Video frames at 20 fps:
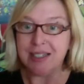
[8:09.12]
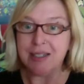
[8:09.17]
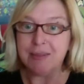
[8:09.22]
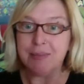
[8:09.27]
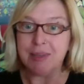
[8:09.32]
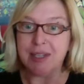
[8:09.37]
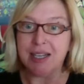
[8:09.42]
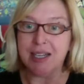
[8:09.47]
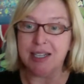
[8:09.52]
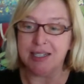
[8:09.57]

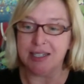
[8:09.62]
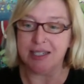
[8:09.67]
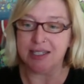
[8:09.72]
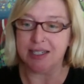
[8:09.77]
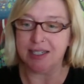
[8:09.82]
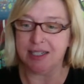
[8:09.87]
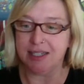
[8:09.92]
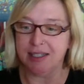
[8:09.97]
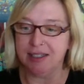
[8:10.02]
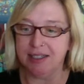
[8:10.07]

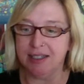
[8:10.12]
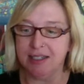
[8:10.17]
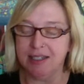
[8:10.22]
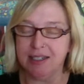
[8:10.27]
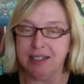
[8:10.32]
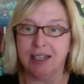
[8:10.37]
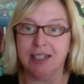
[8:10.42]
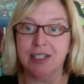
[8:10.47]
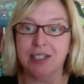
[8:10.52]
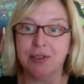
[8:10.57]
Because this
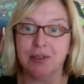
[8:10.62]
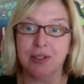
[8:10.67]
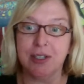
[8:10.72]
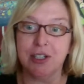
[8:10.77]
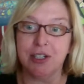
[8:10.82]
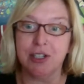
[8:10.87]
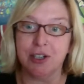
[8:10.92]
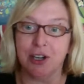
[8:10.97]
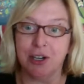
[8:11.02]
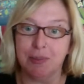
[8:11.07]
deck is really
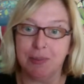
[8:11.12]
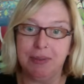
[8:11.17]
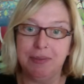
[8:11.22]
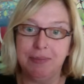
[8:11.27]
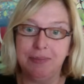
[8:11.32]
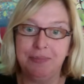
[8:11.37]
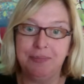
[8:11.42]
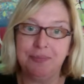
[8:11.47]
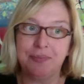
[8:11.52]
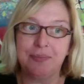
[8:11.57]
sharp,
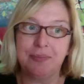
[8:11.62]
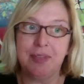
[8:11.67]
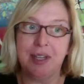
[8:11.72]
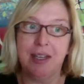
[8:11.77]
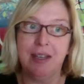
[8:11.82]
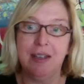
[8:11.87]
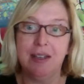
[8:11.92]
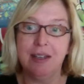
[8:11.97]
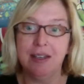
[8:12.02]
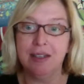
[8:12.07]

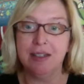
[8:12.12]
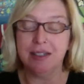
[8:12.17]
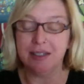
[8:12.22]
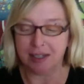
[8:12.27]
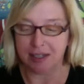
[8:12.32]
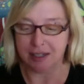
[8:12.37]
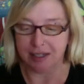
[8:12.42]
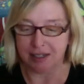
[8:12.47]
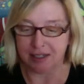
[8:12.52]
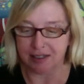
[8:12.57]

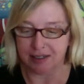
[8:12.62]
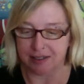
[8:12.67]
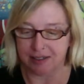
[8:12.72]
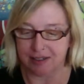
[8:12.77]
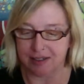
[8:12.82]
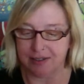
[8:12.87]
and